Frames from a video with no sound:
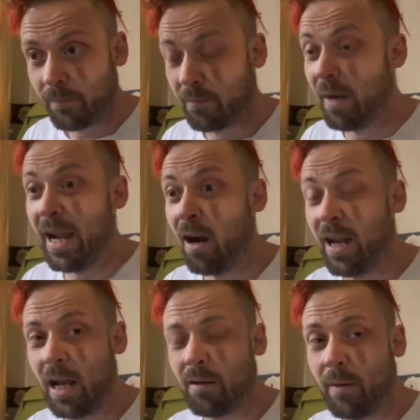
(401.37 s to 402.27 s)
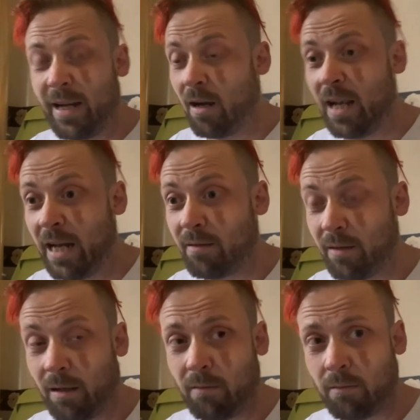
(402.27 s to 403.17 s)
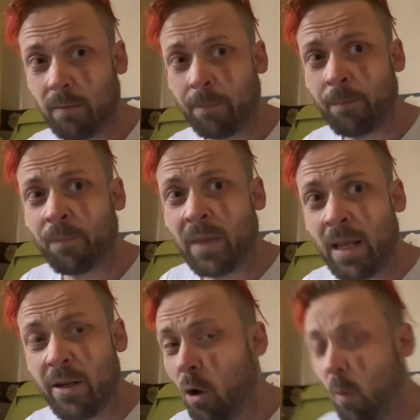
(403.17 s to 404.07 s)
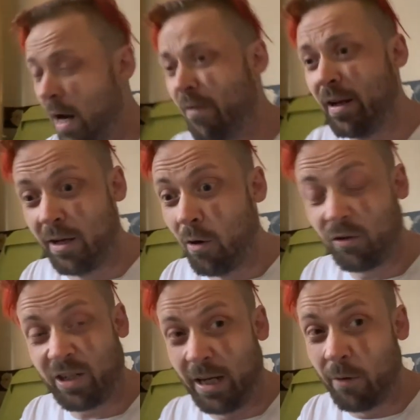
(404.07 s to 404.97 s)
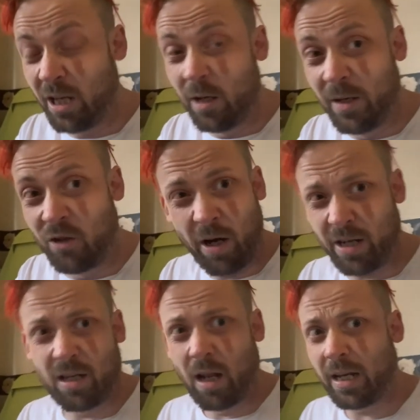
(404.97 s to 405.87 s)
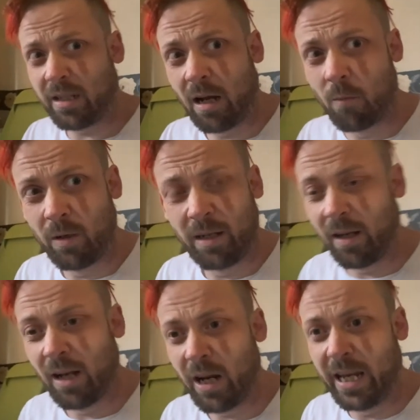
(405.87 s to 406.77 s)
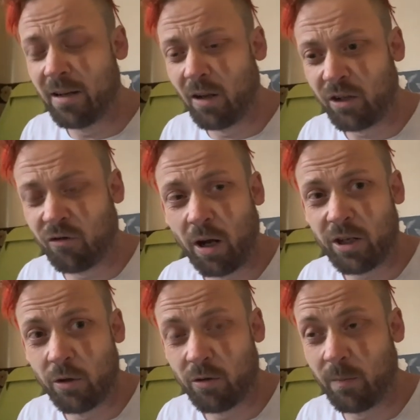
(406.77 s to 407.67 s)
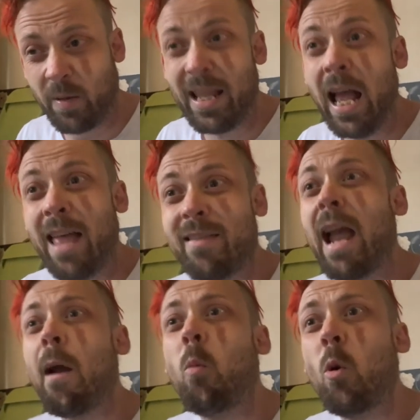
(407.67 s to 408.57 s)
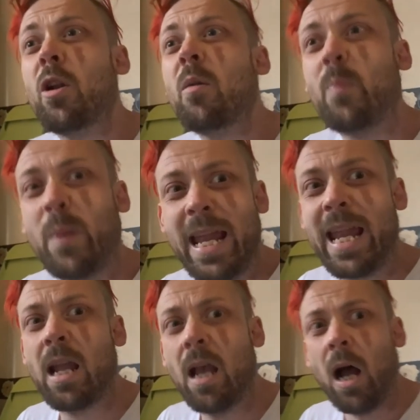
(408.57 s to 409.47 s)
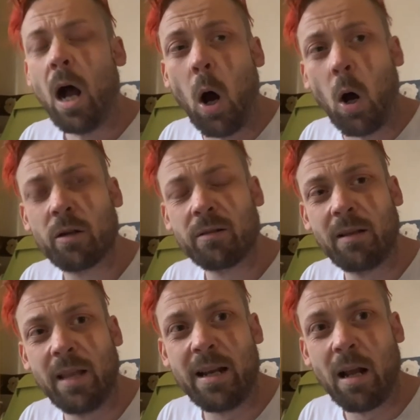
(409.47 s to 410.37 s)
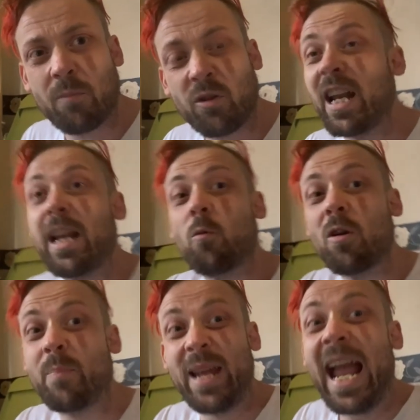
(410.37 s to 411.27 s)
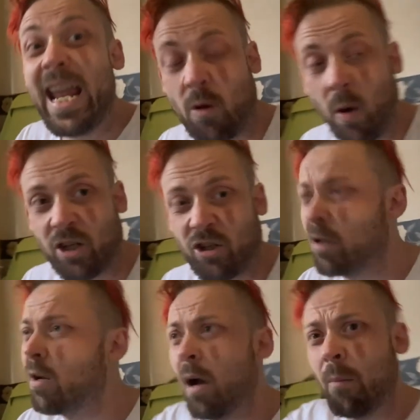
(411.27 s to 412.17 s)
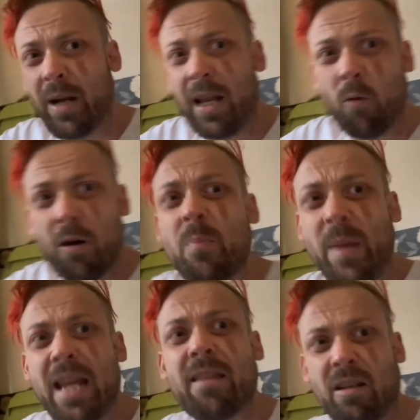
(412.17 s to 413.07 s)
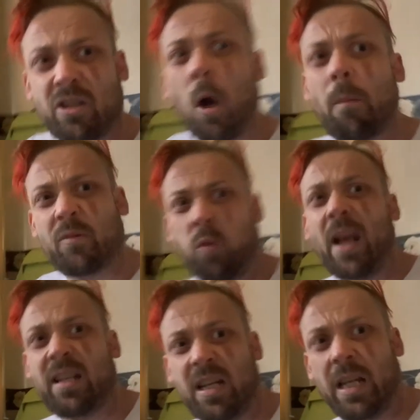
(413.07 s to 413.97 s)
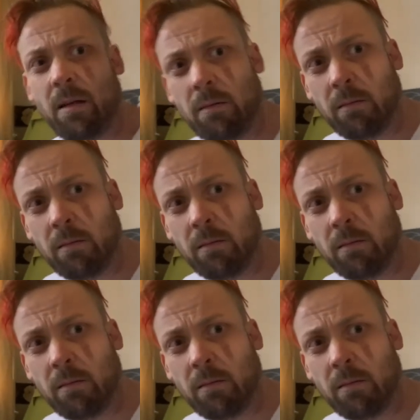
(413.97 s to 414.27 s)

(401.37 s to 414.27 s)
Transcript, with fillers: May I, may I add, you know? You're not wearing, you're not, you don't seem to be dressed like some, like, like, he, like Christ used to be. That wouldn't be on, you know, I'm not saying it wouldn't be a question, but it wouldn't be in the top 20.